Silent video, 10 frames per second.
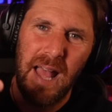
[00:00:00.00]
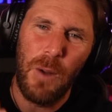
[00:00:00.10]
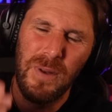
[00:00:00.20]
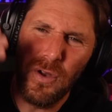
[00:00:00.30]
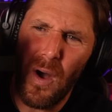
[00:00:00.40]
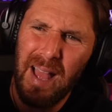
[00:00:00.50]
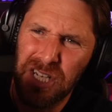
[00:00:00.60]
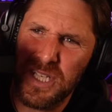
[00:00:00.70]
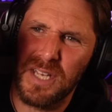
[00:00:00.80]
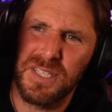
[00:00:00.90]
and we're not
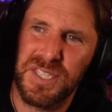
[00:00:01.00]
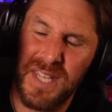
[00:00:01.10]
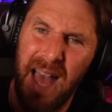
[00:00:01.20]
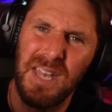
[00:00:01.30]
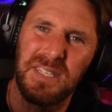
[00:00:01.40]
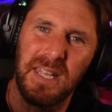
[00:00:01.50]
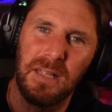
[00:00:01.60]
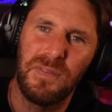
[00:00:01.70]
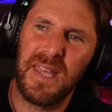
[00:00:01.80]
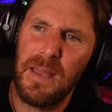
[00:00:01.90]
actually
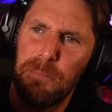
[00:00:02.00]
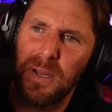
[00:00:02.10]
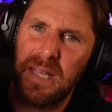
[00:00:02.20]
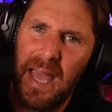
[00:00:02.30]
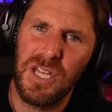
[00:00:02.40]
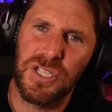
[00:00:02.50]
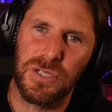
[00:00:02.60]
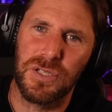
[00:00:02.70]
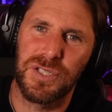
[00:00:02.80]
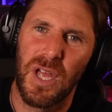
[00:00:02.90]
understanding the
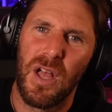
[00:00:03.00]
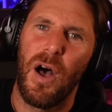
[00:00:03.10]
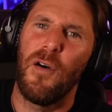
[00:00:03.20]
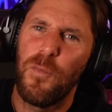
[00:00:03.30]
implications of